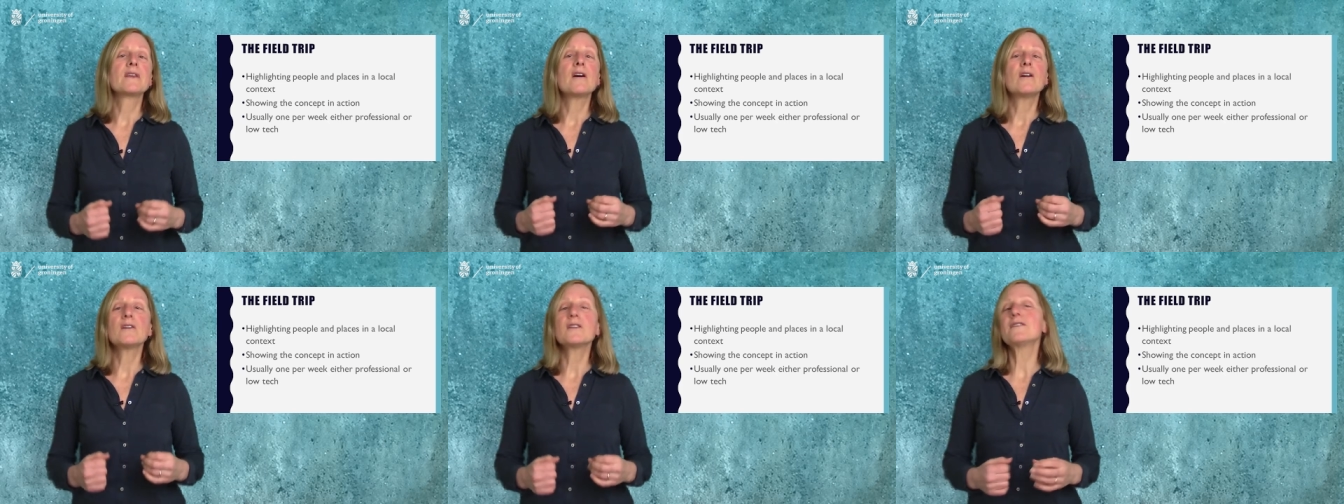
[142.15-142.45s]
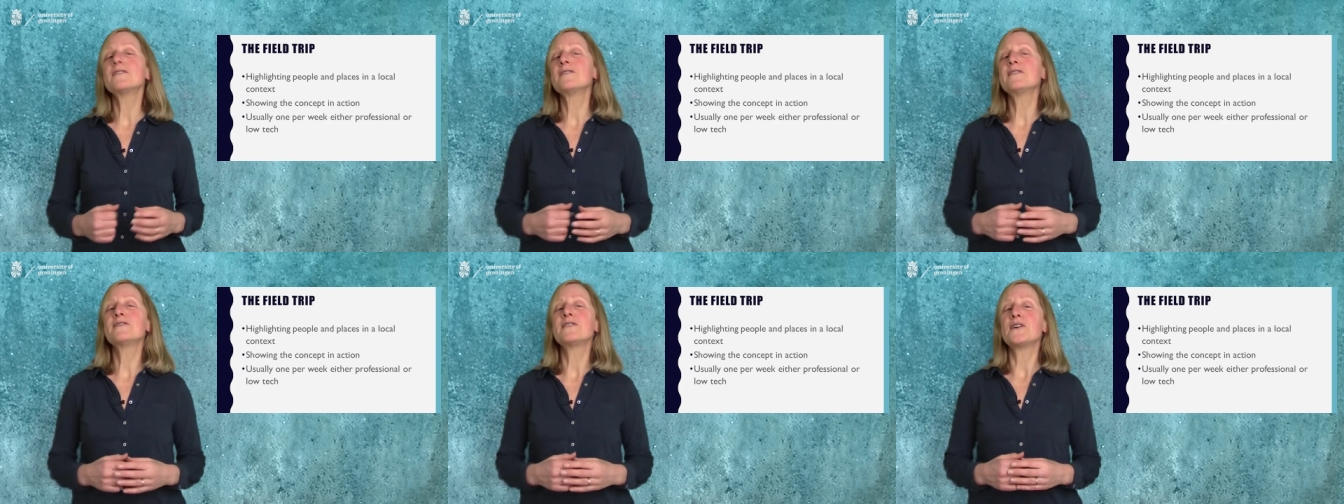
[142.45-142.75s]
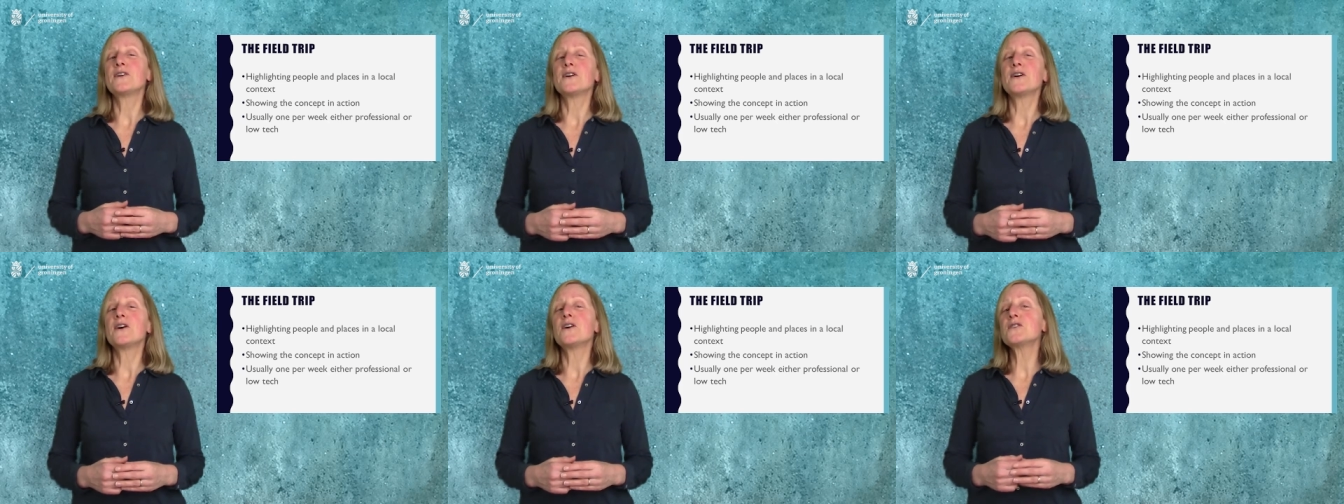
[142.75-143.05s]
although I've
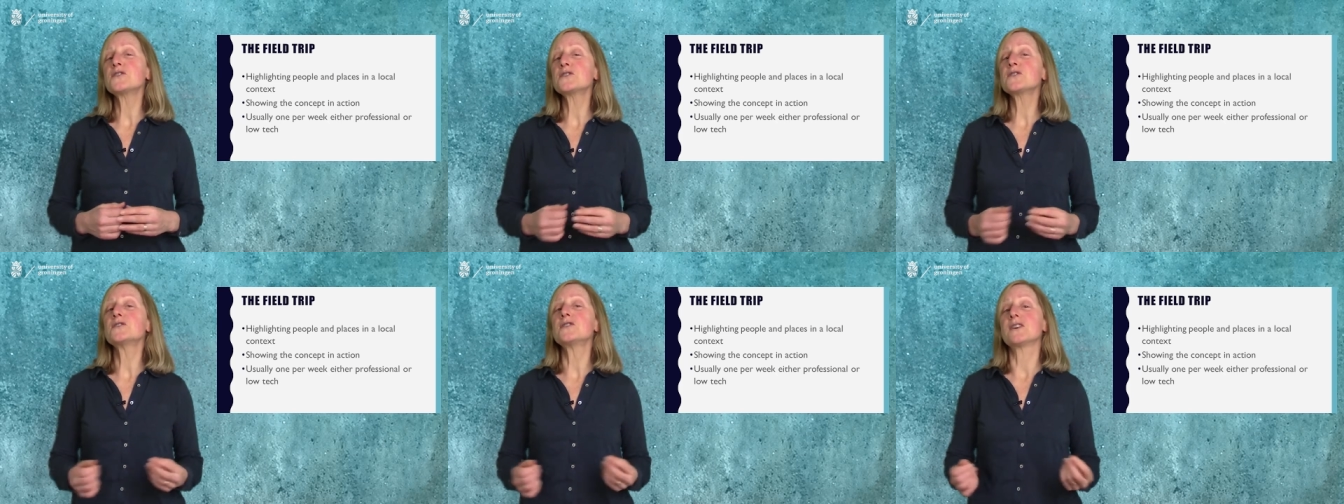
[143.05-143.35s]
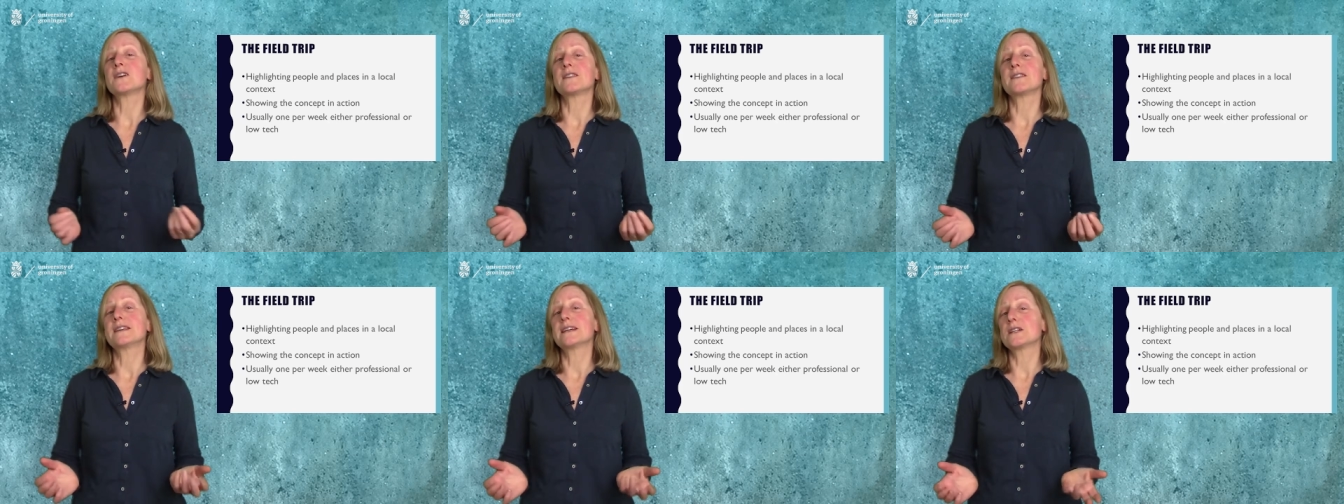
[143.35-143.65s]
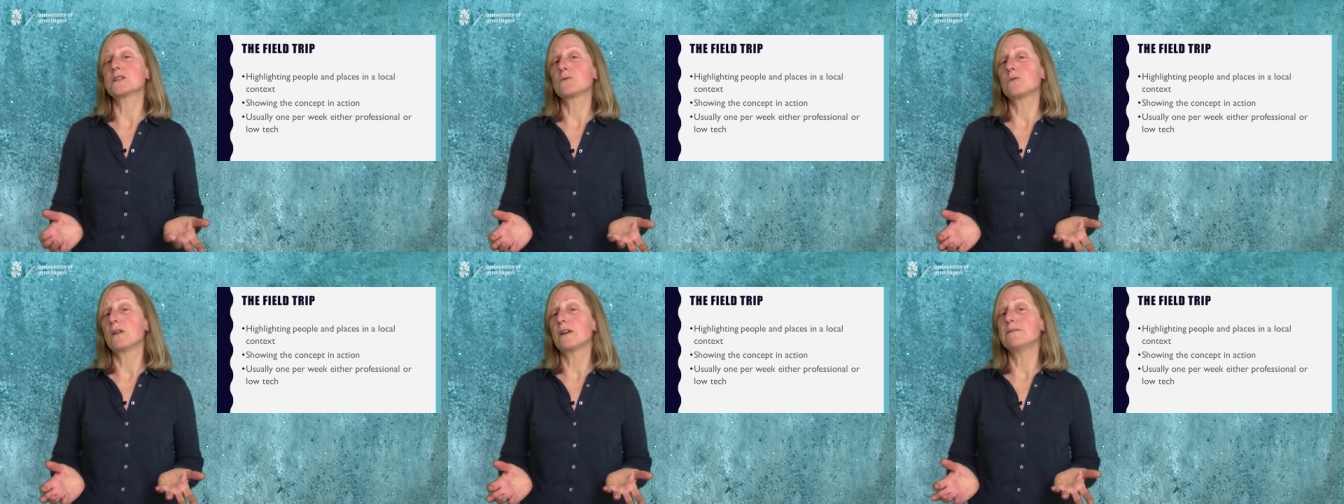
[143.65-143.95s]
also done
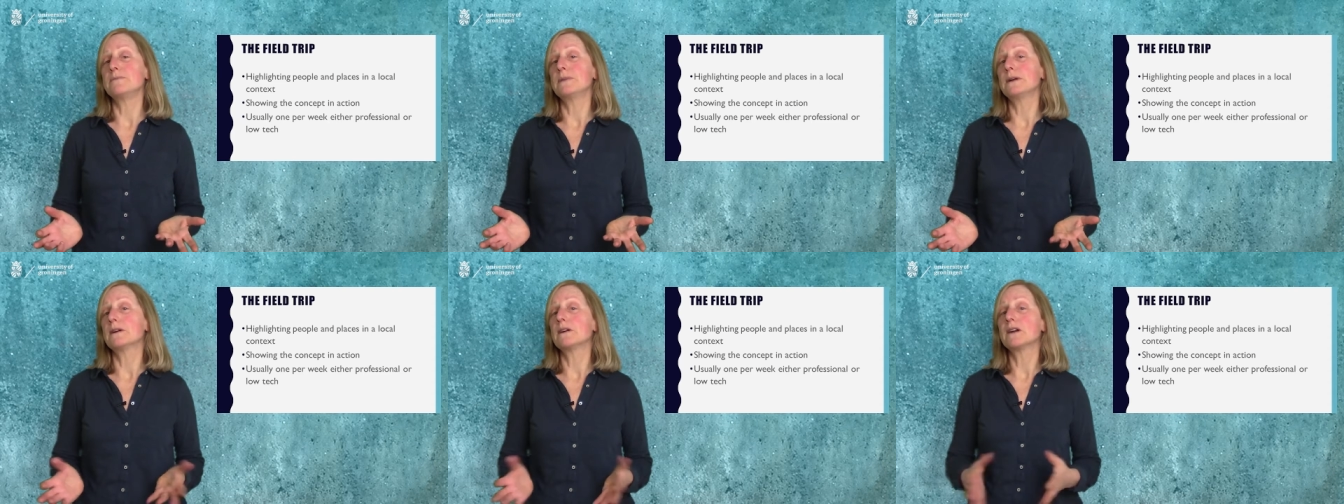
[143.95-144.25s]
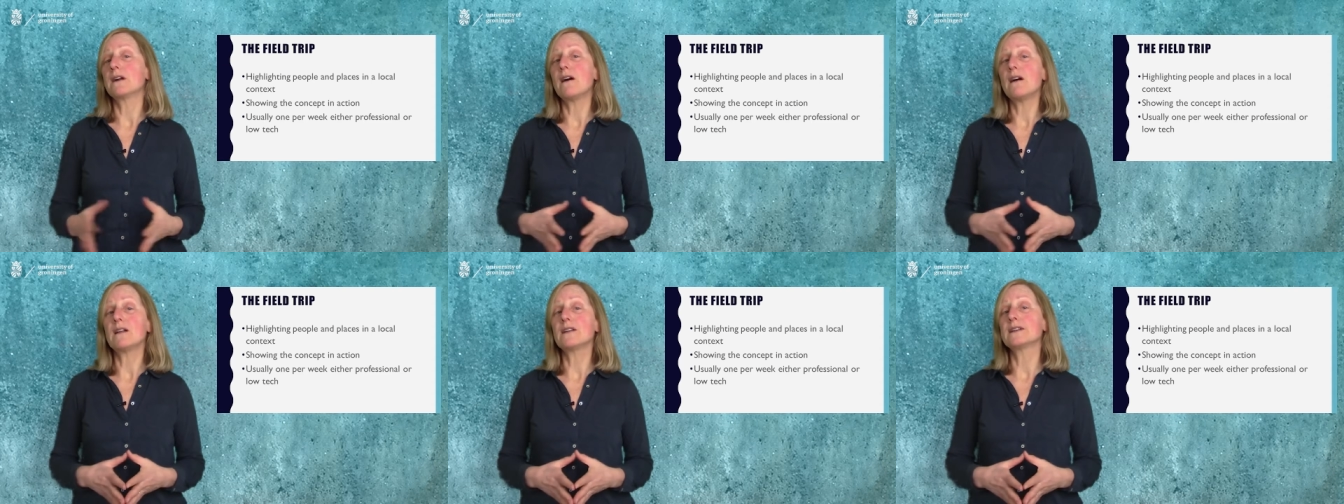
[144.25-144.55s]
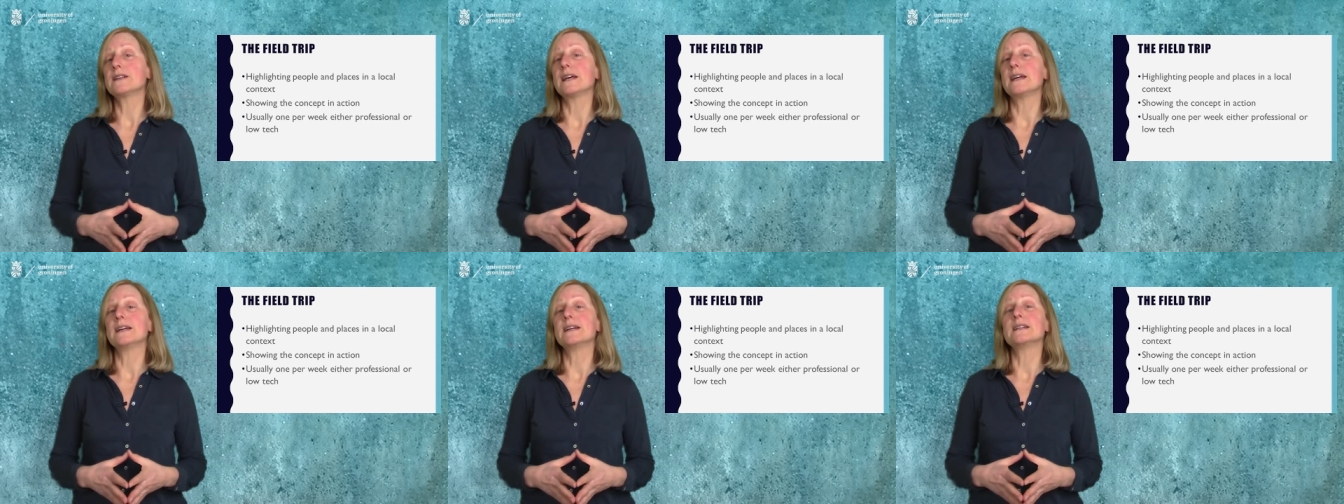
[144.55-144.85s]
things while I've been on
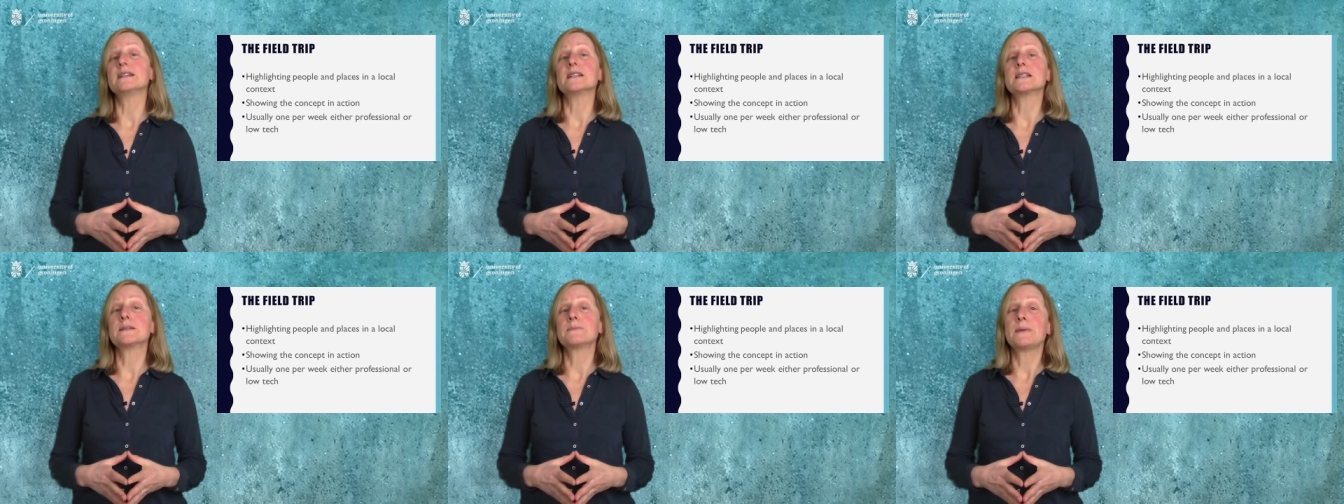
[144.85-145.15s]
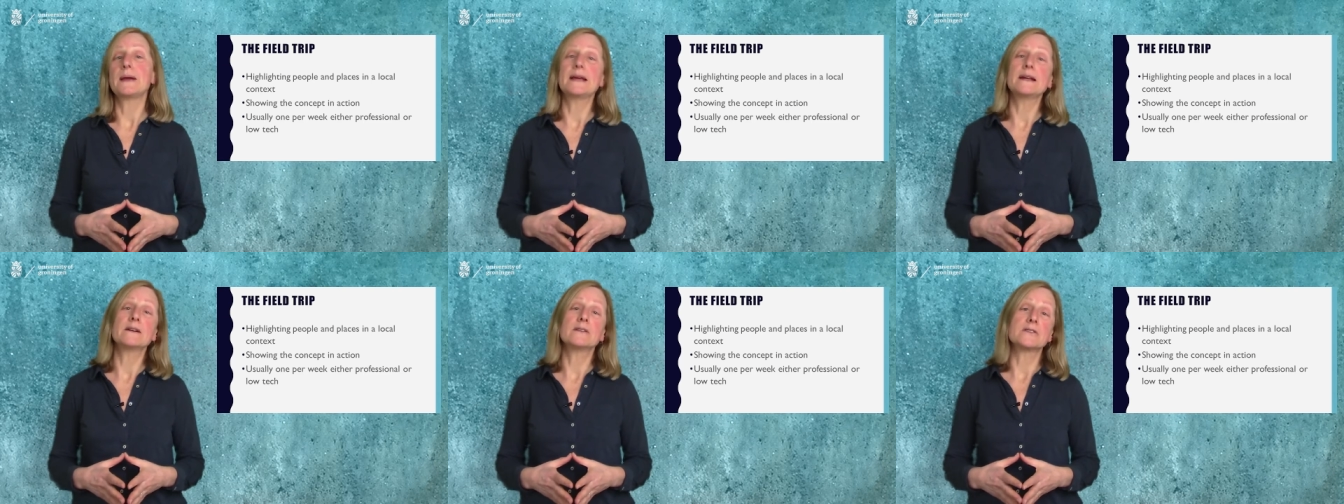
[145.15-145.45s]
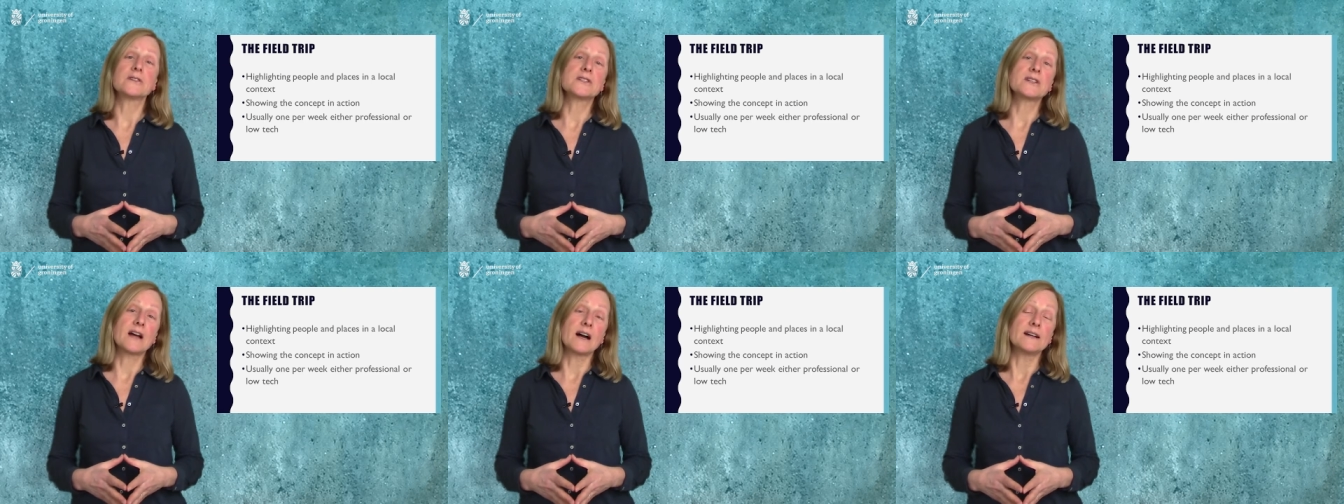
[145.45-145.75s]
holiday in Spain
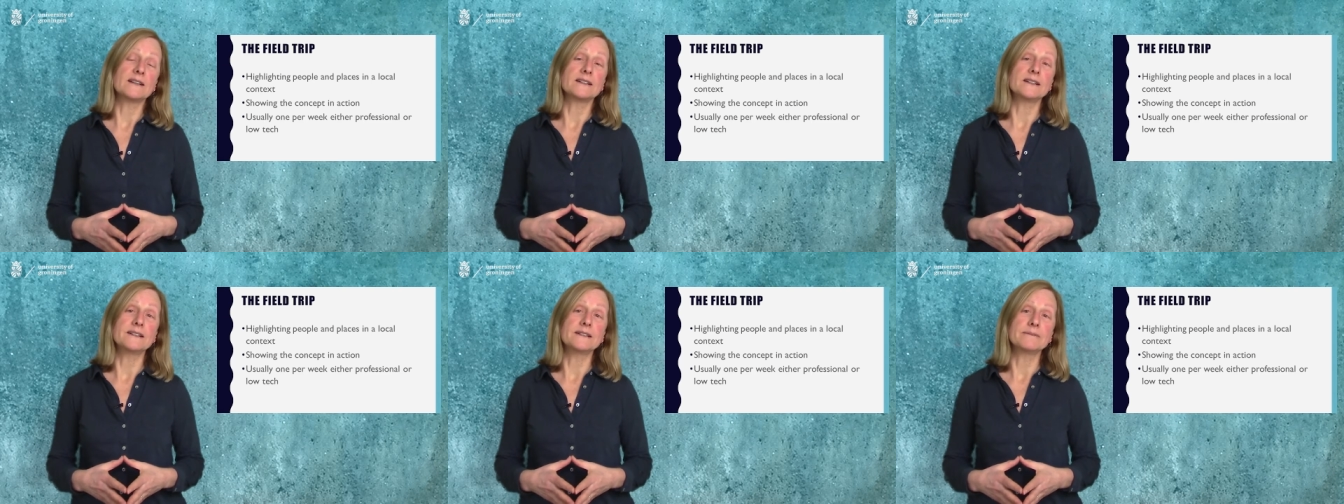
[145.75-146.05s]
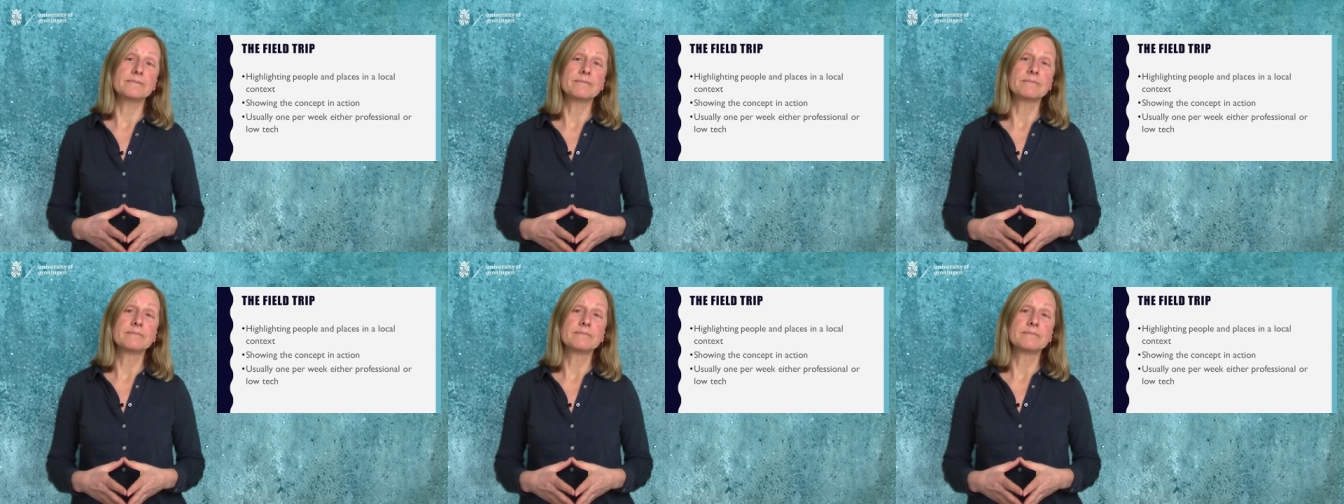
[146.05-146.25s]
or Scotland.